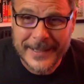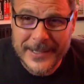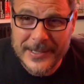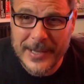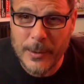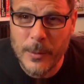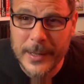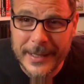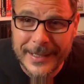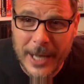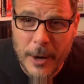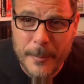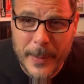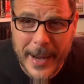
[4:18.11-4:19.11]
So we're going to
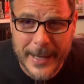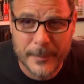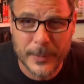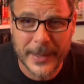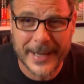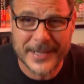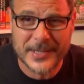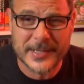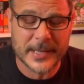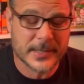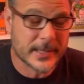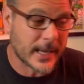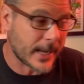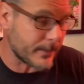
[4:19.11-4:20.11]
go back and play a
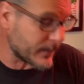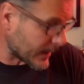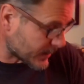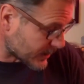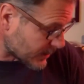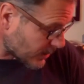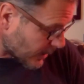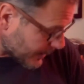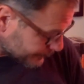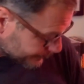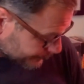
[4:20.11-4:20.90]
SNES game next time.